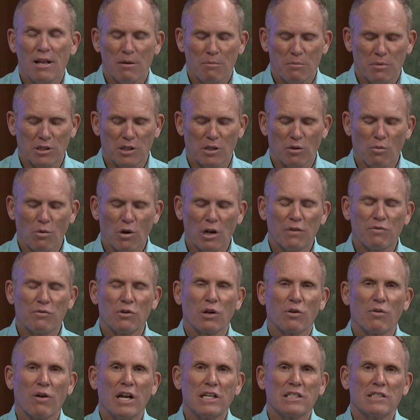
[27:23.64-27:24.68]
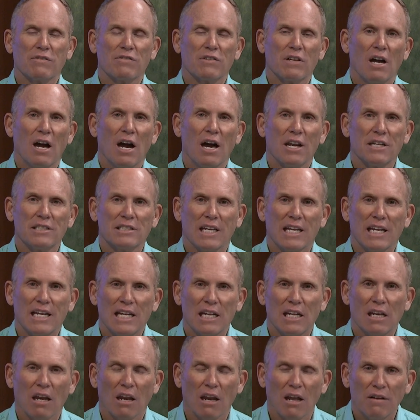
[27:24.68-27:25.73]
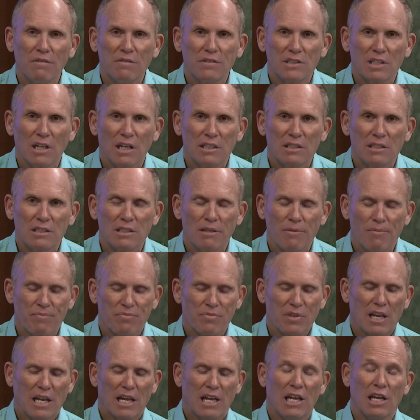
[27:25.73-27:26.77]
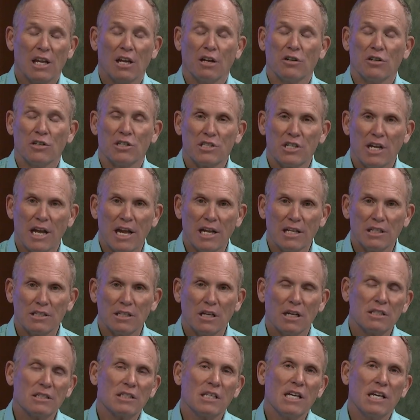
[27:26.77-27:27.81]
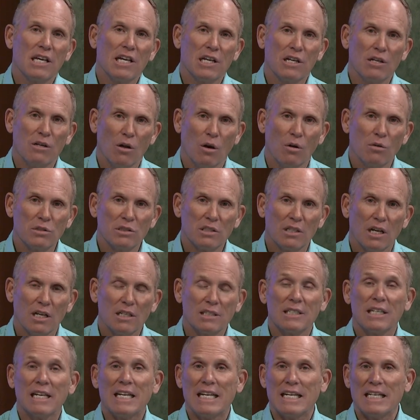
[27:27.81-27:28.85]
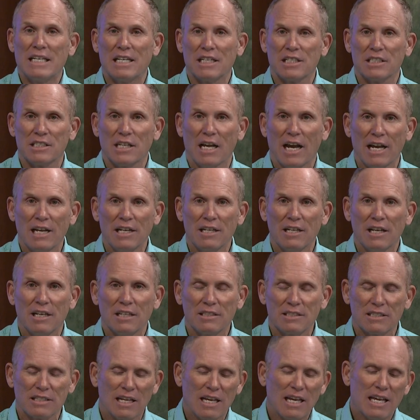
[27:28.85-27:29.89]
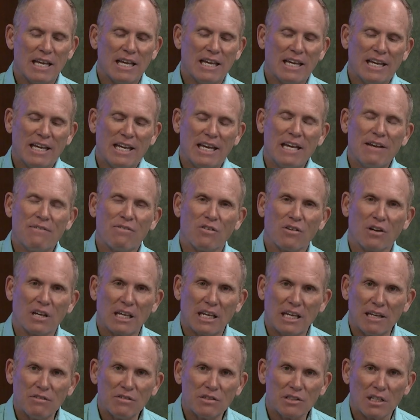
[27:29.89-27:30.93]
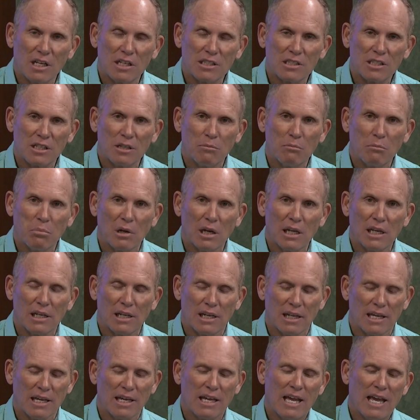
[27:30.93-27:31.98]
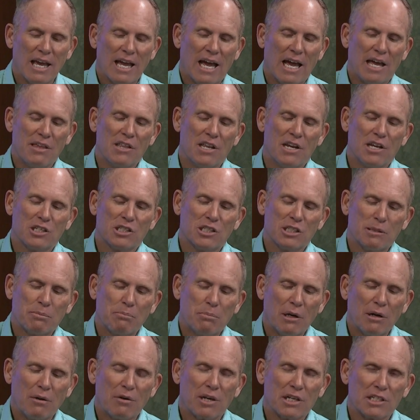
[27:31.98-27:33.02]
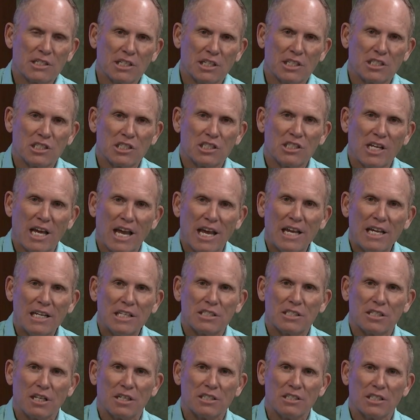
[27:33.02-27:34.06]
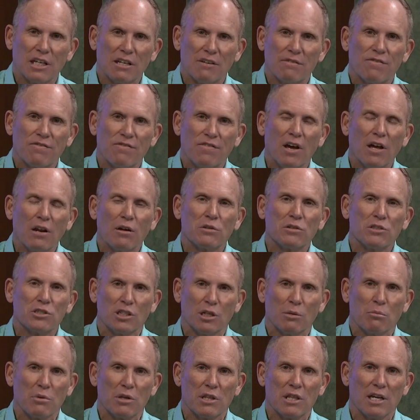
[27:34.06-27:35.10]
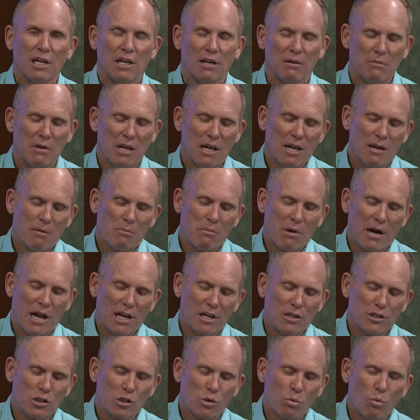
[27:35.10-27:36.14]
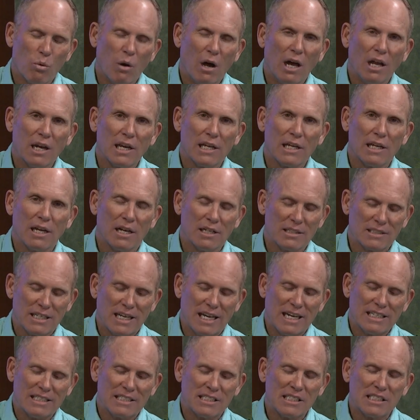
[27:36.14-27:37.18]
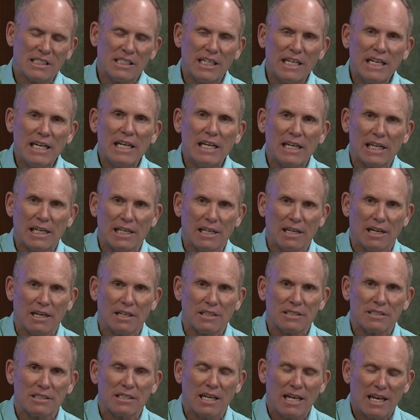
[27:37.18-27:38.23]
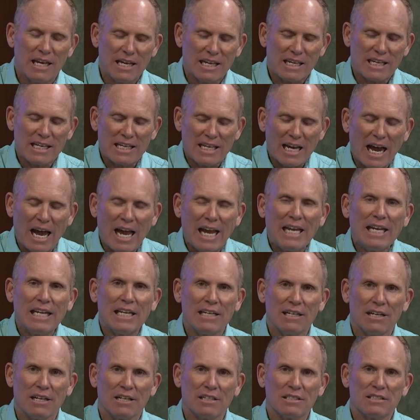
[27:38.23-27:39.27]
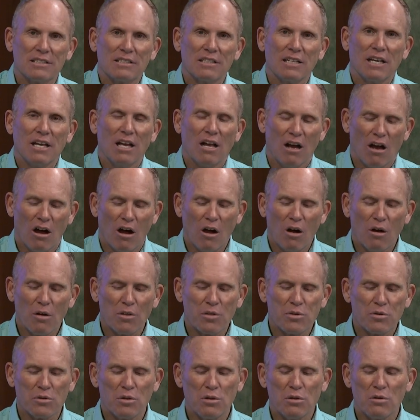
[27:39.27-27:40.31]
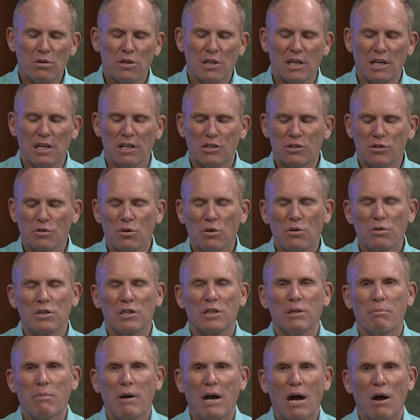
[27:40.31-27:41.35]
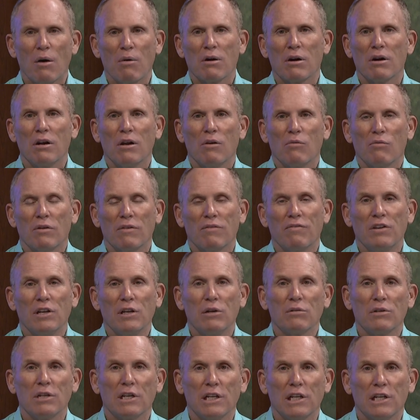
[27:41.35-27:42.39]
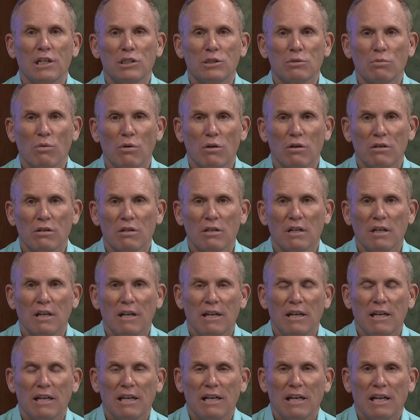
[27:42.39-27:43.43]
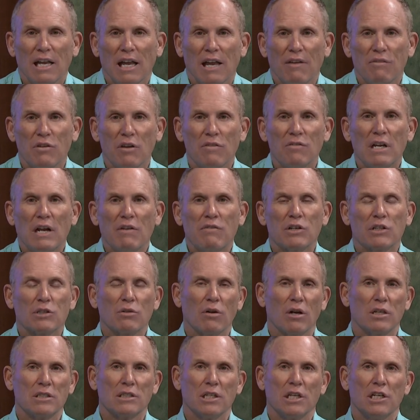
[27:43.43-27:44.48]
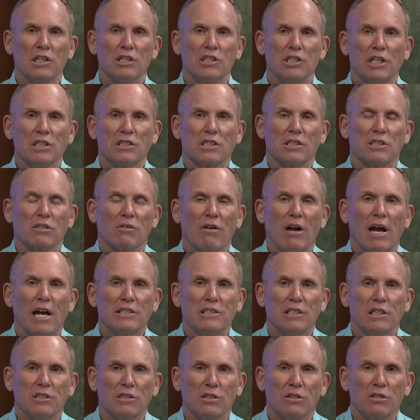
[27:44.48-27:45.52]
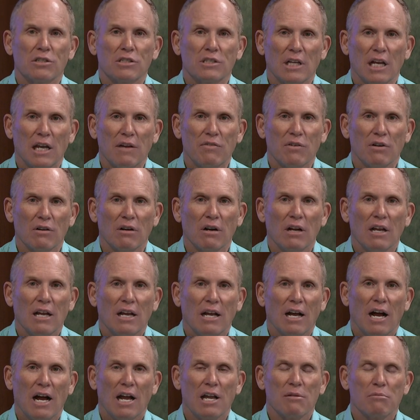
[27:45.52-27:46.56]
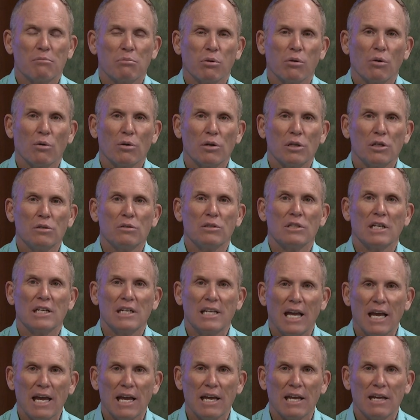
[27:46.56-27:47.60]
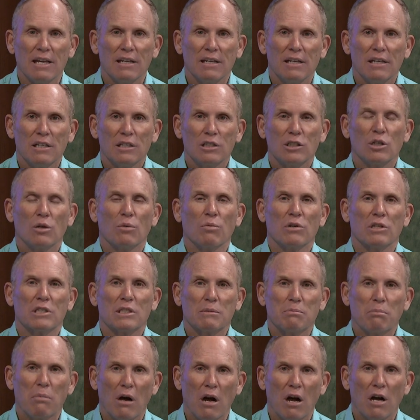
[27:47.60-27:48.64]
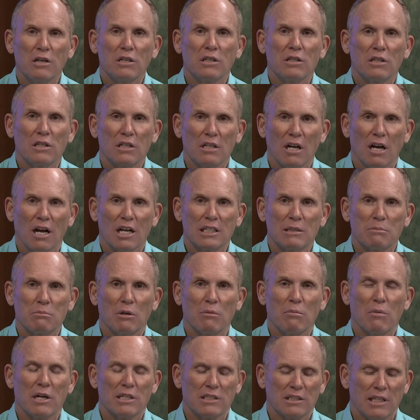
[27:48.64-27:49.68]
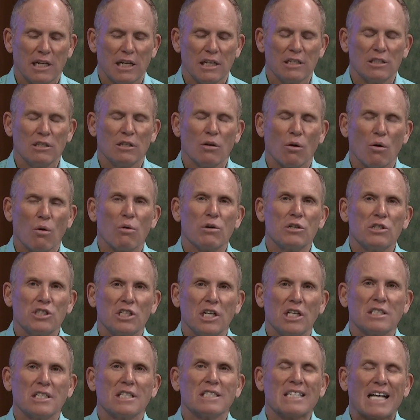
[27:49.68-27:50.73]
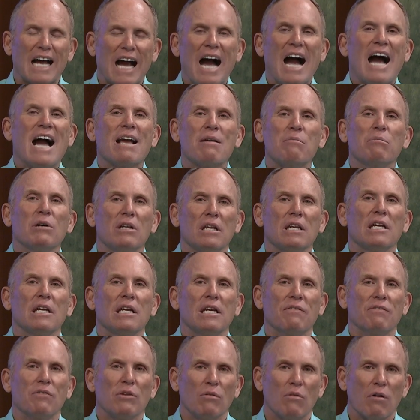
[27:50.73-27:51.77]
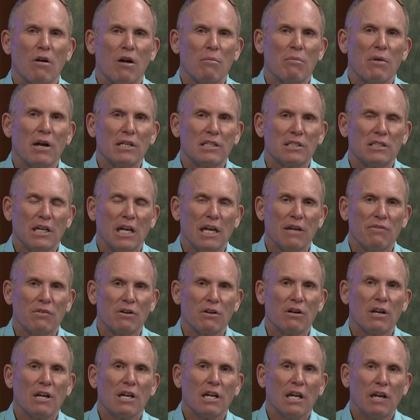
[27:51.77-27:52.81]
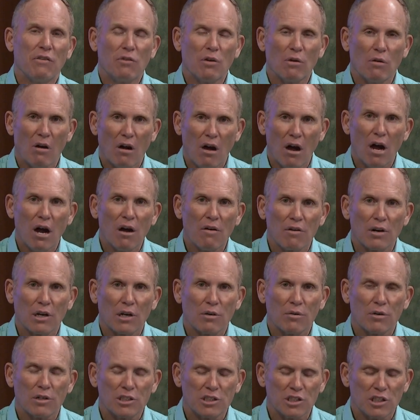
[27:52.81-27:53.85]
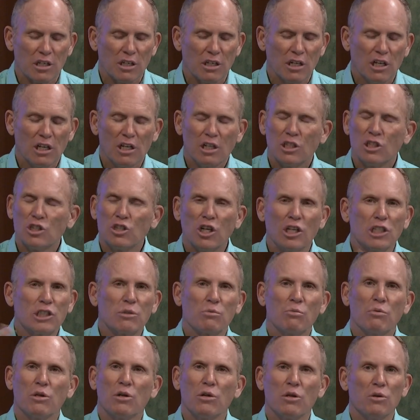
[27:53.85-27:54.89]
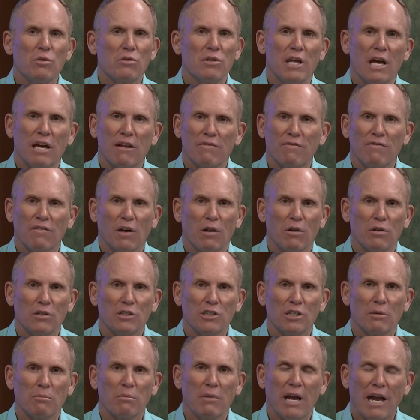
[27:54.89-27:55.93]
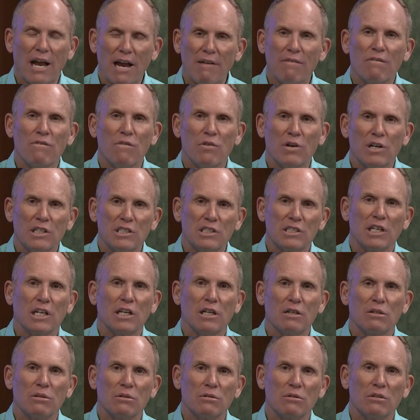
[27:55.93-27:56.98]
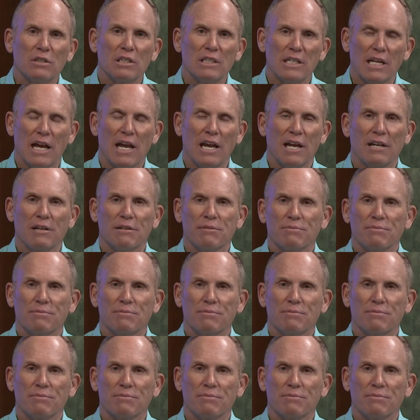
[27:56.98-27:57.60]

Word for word: But the wonderful grace of God is that he loves us, he understands us, he knows us, he designed us, he forgives us completely, and then his Spirit sustains us in fellowship with him by indwelling us and sealing us, guiding us, all through the truth and the power revealed in his word. If you've never trusted in Jesus Christ as your Savior, I implore you today to respond to the gospel by saying, Lord Jesus, I believe you are my Savior. If you are a Christian, just renew that fellowship every single day.